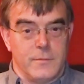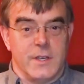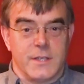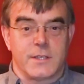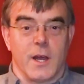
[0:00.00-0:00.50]

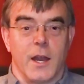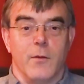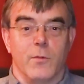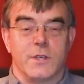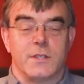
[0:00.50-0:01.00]
his
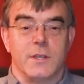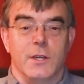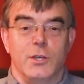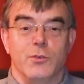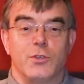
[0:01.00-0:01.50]
son was
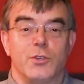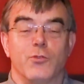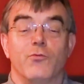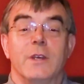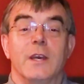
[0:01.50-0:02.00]
induced
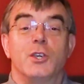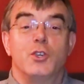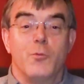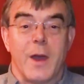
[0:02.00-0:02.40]
to reissue